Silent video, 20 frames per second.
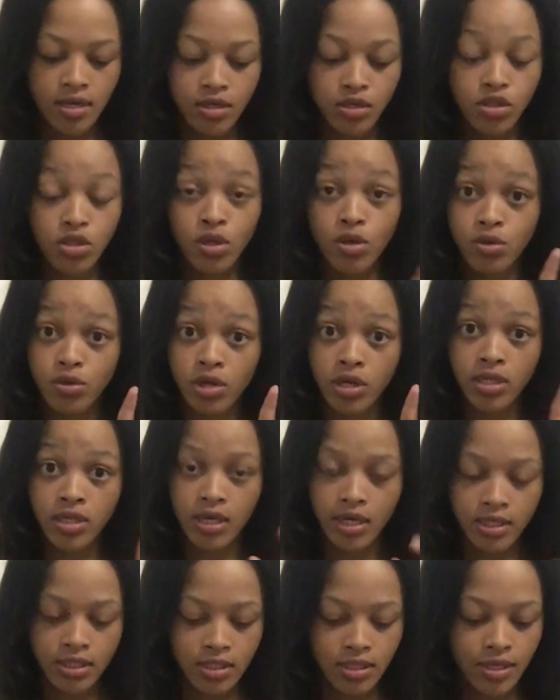so not
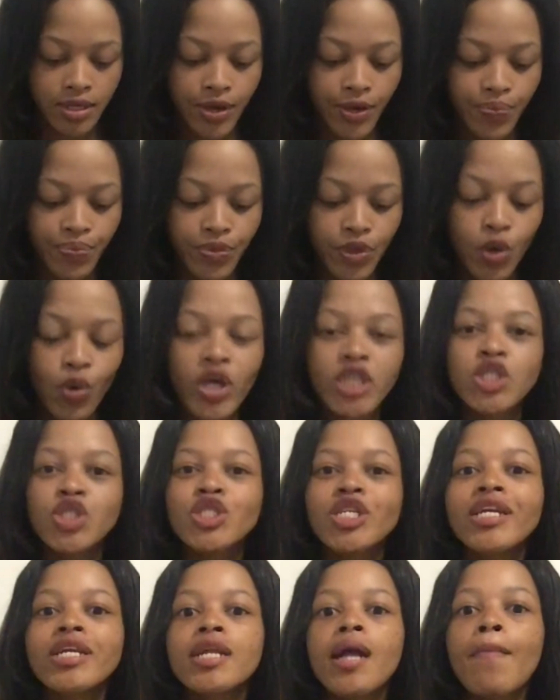yet.
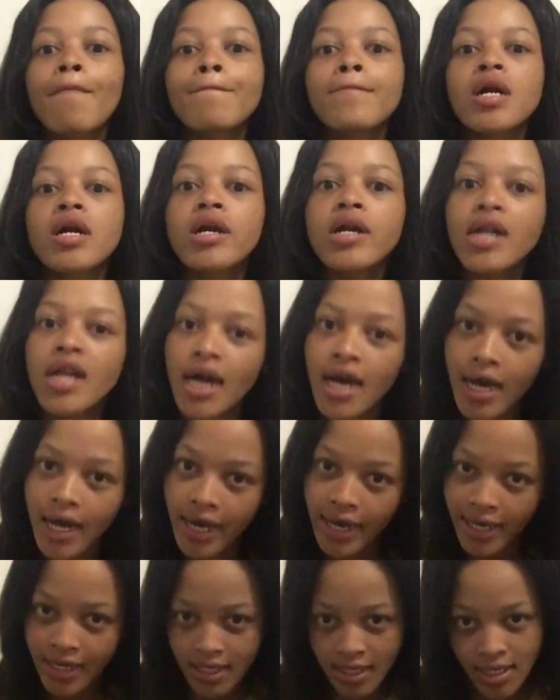Question number
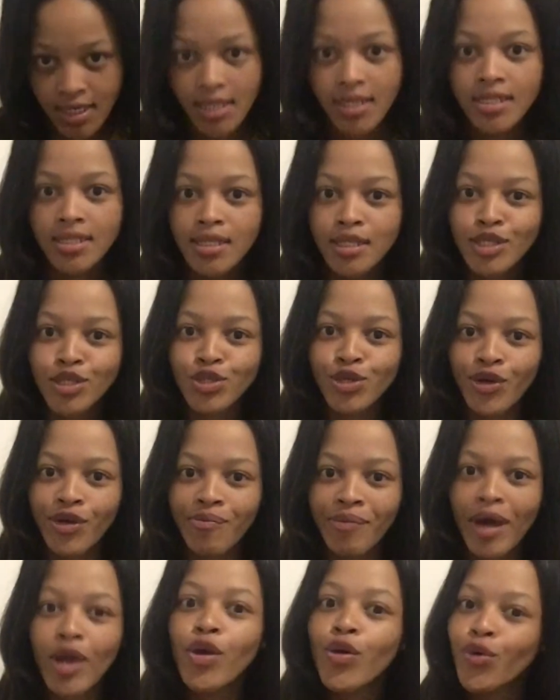9, this is going
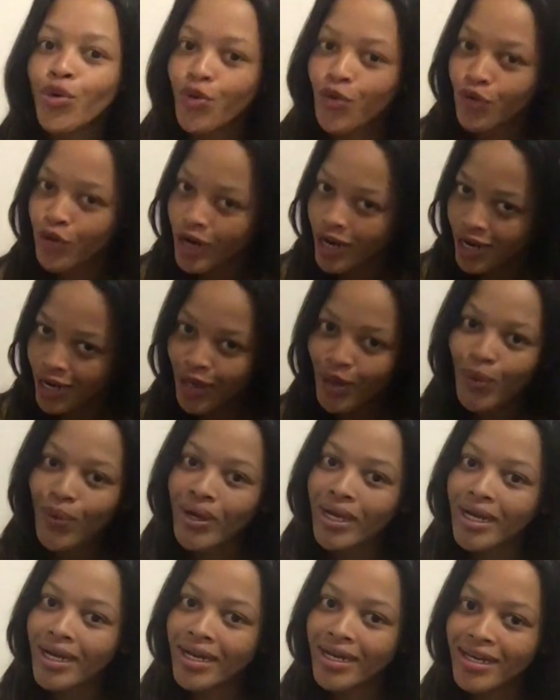by really
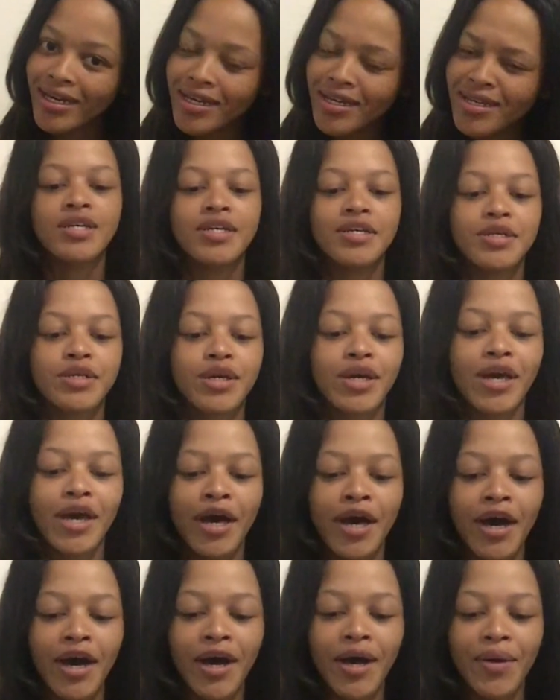quickly.
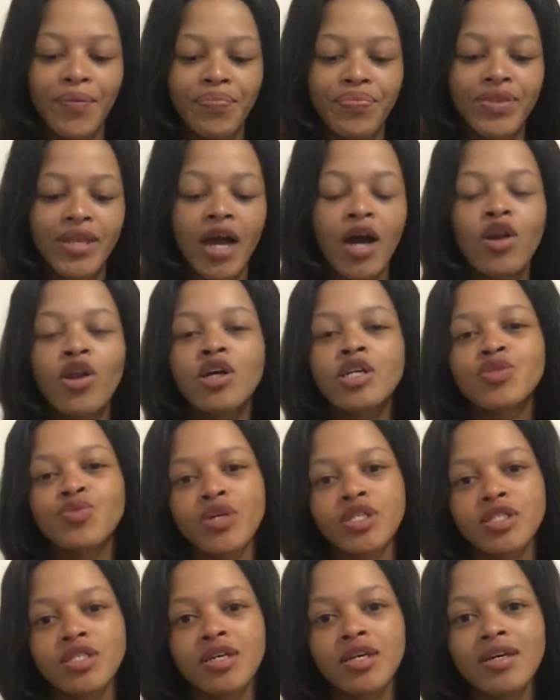How long is
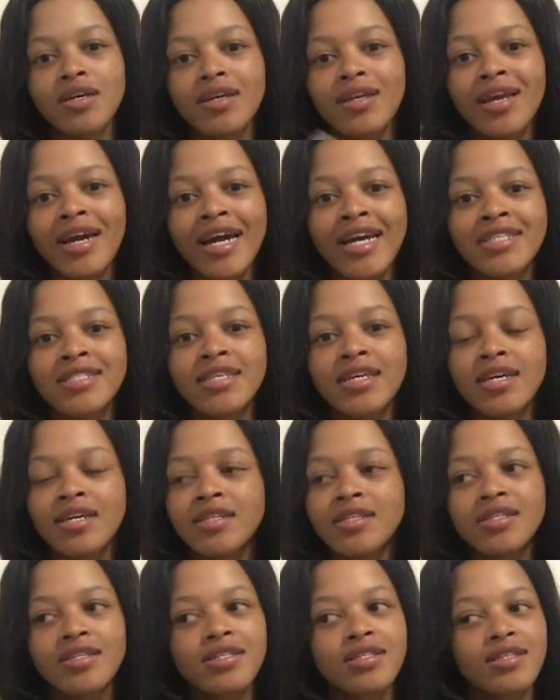wash day? Like I
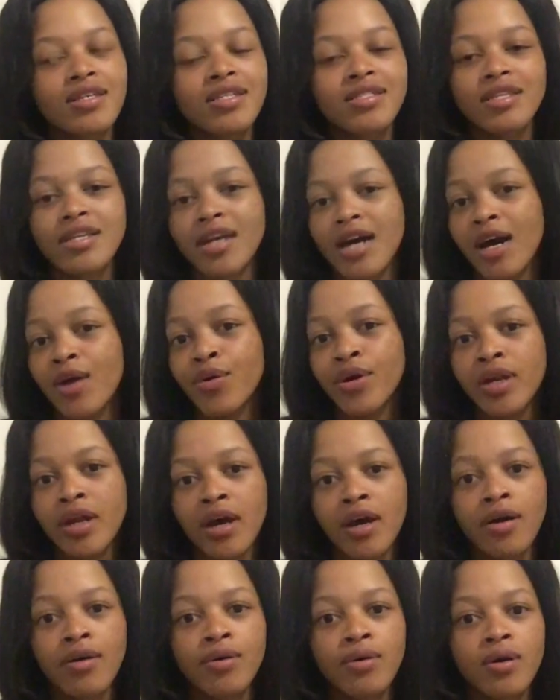said, it's an hour
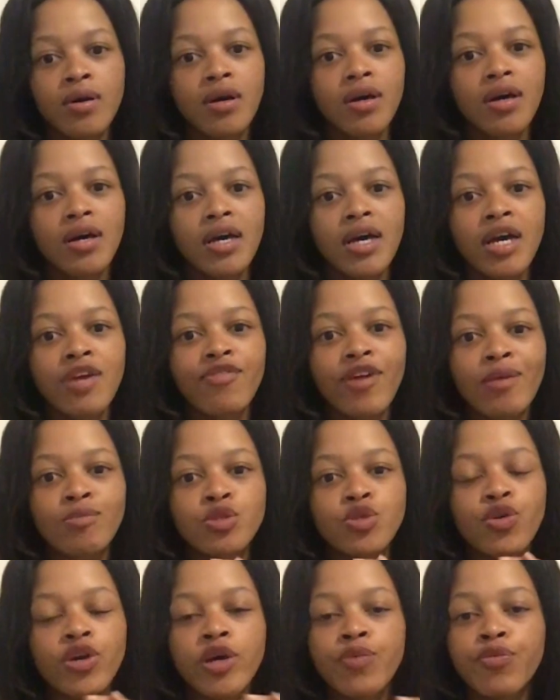now. If I'm
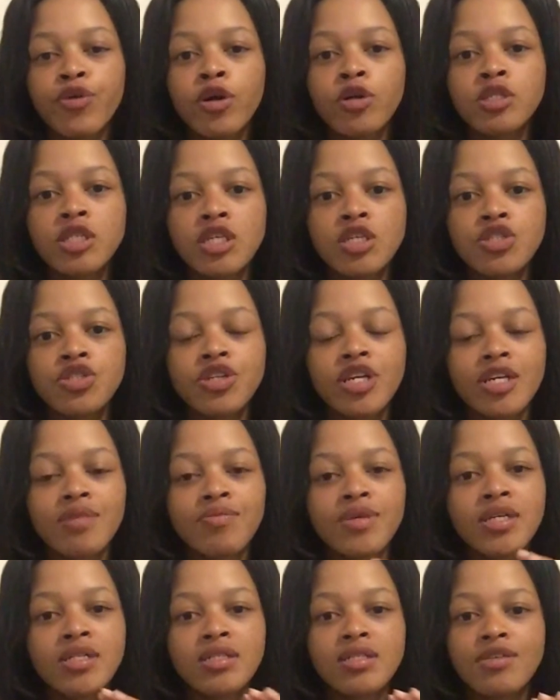doing a protein
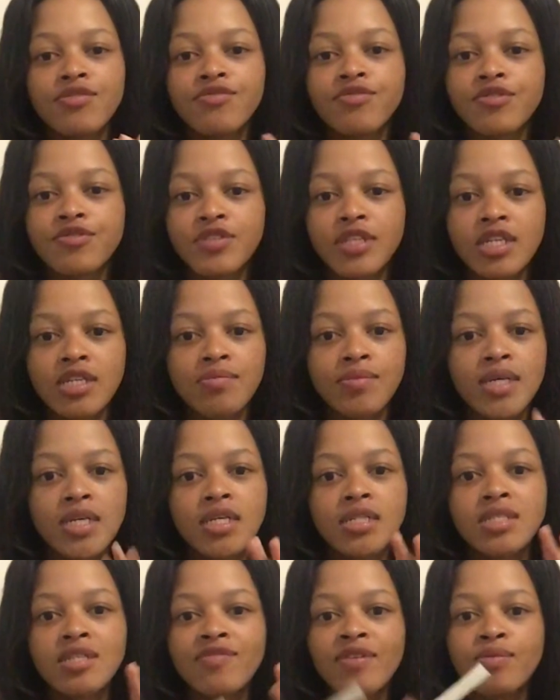treatment, 15
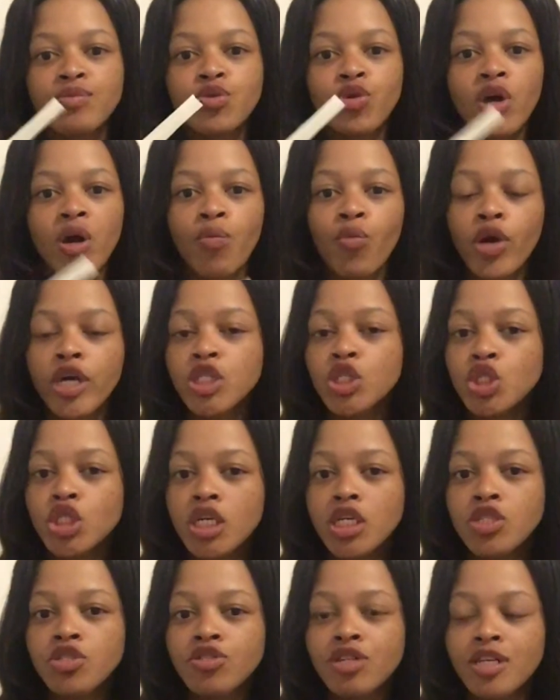minutes. If I'm doing a
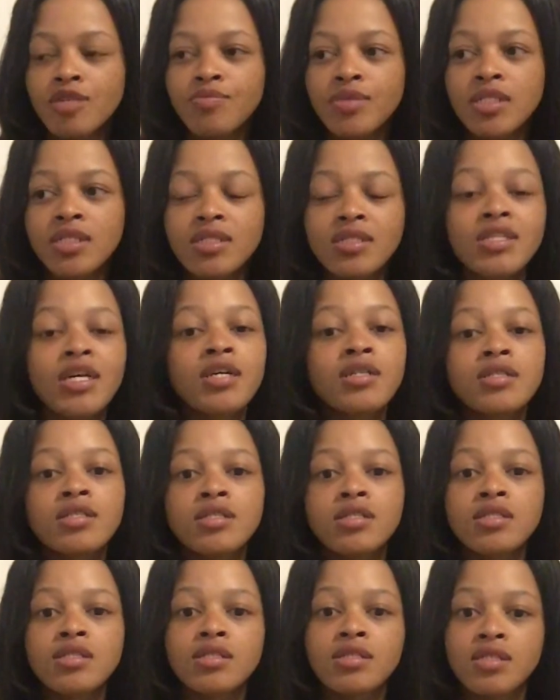moisture treatment, now
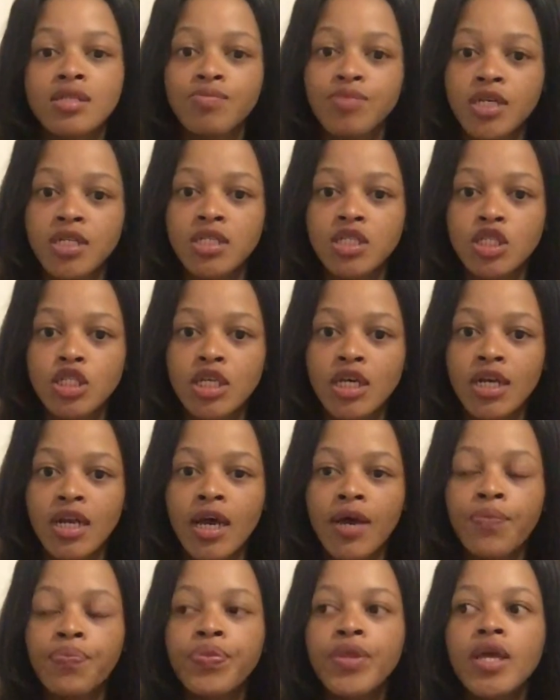this is deep conditioning. Now,